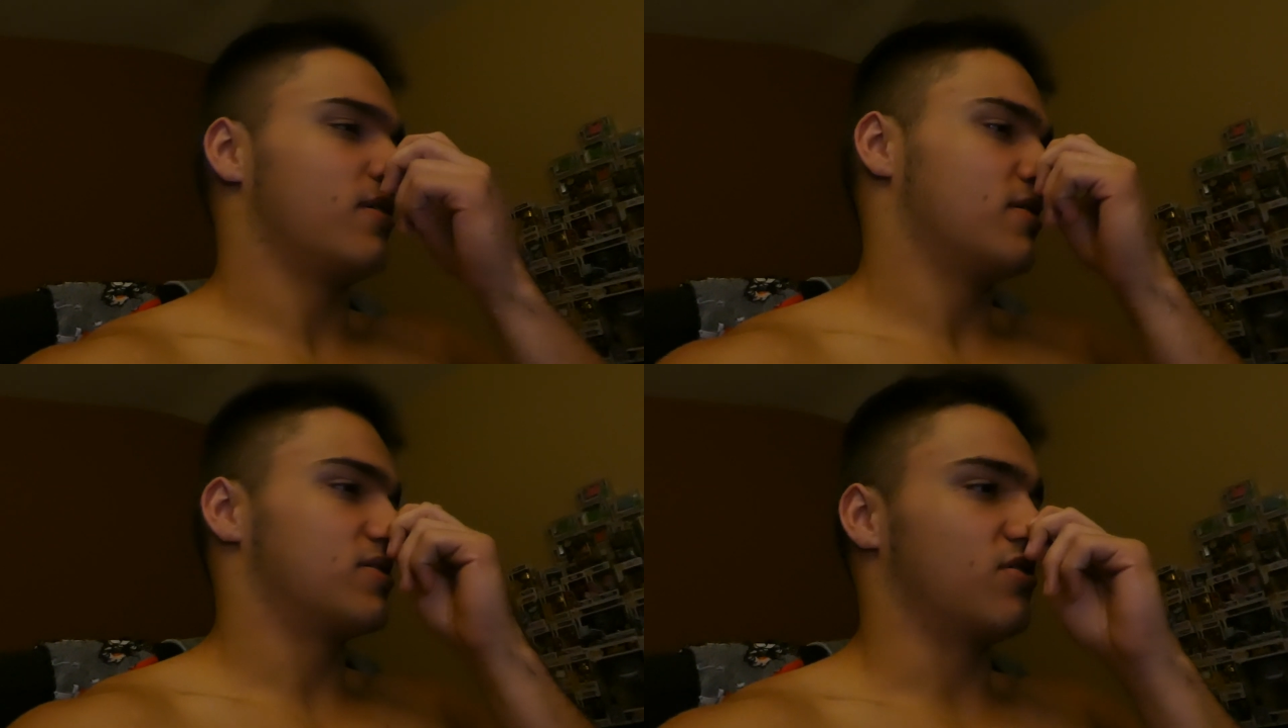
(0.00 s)

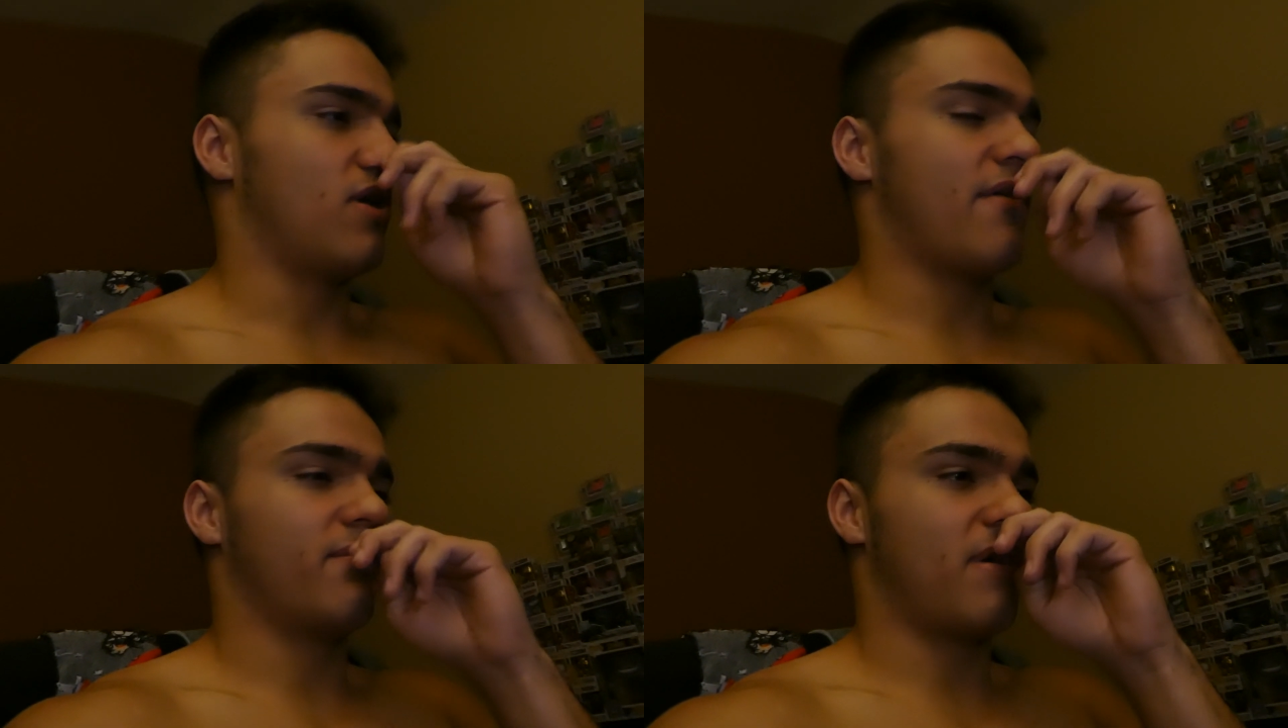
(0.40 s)
So I
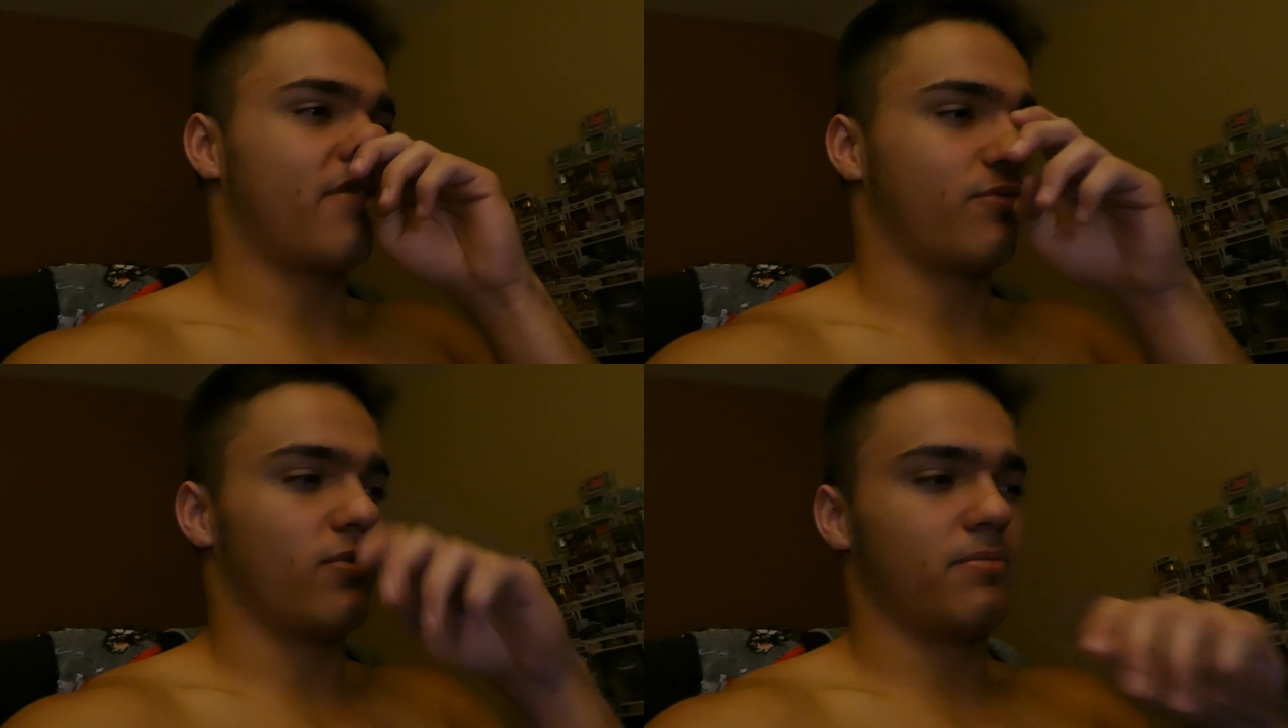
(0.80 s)
haven't
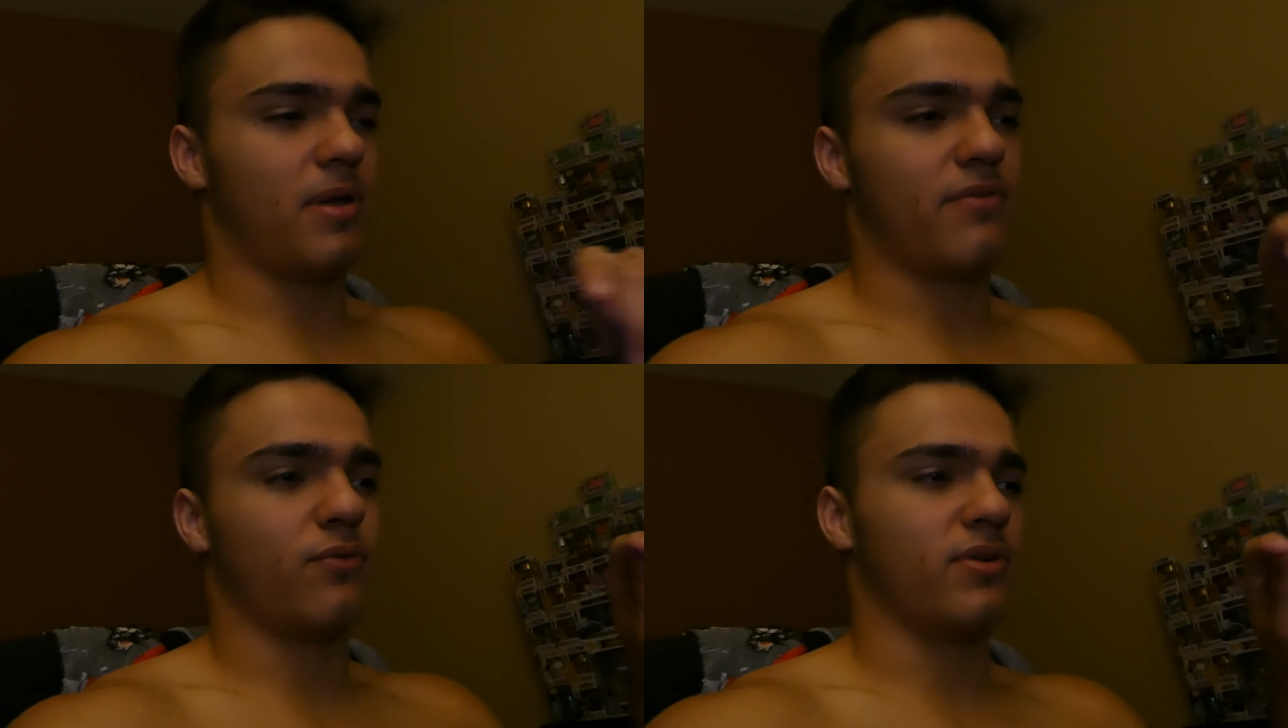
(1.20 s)

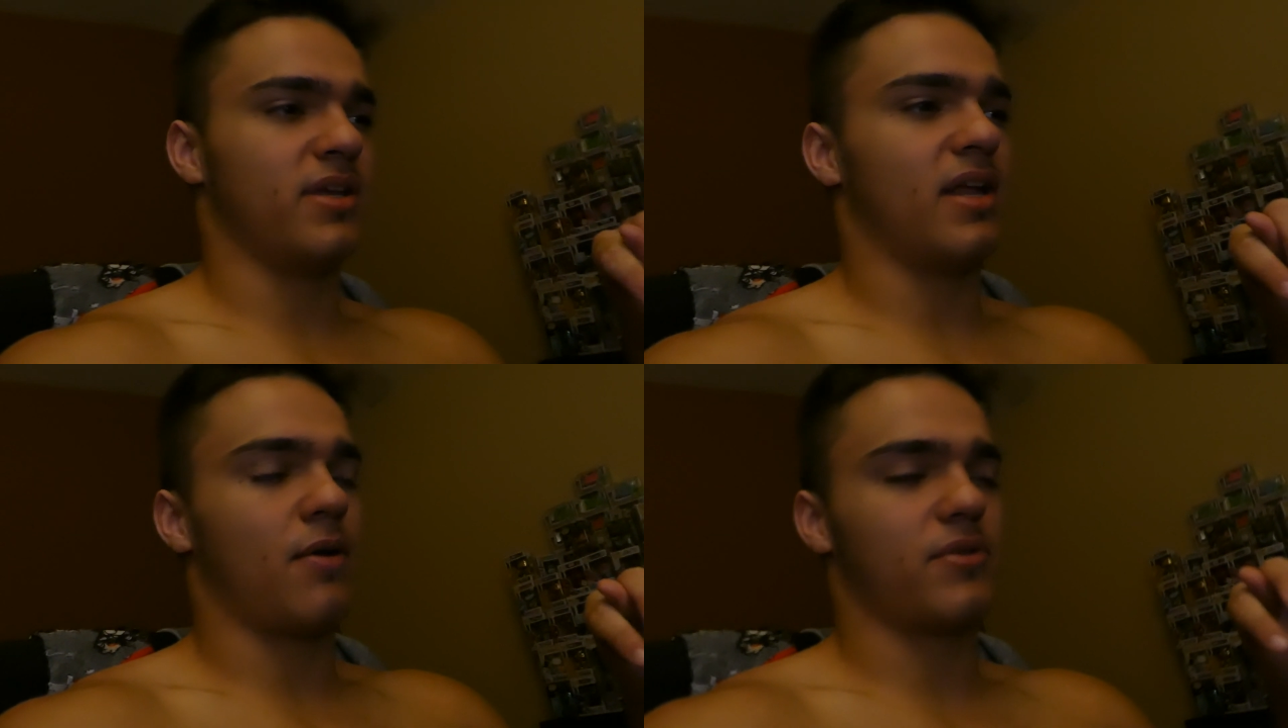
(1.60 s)
paid for it
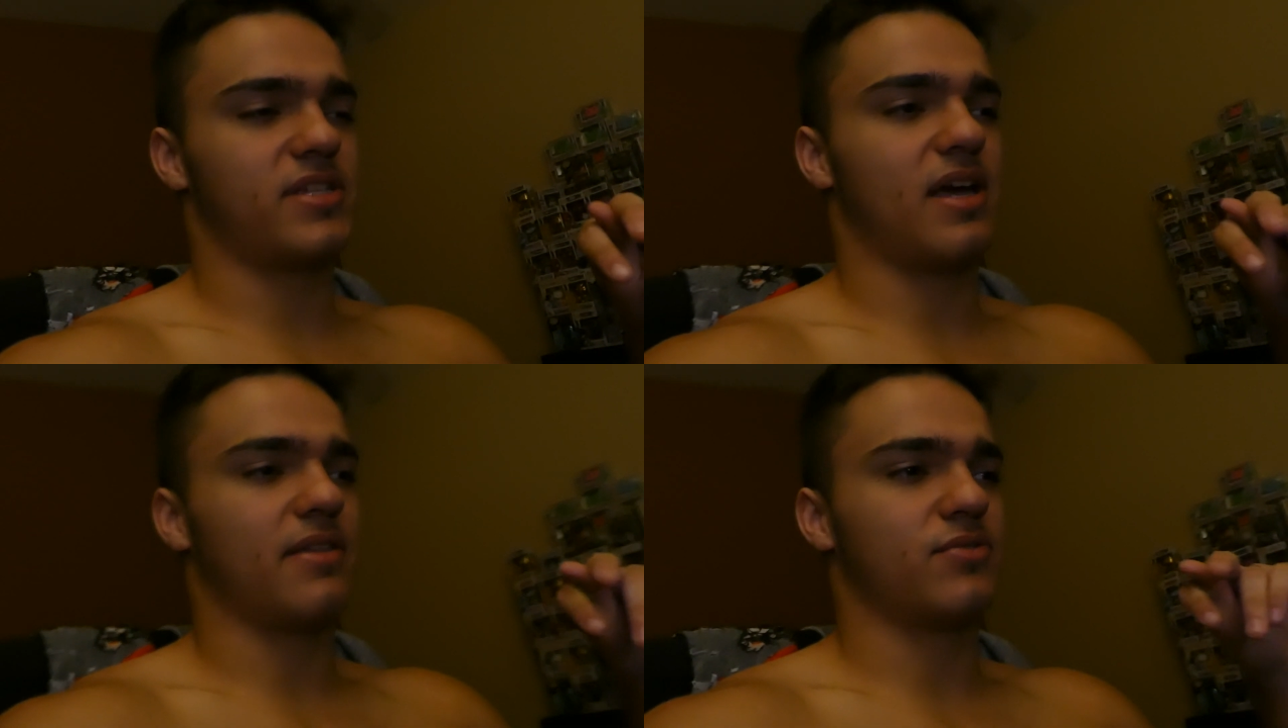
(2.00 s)
yet. I want to
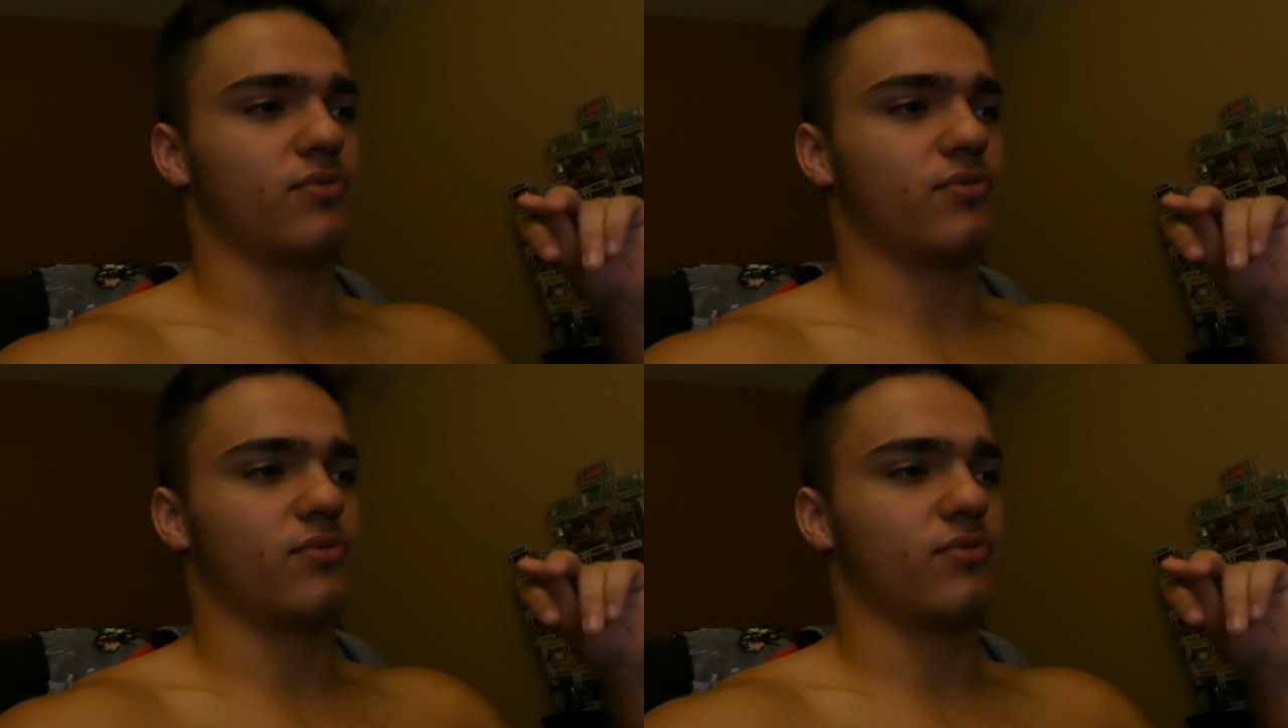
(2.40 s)
see how this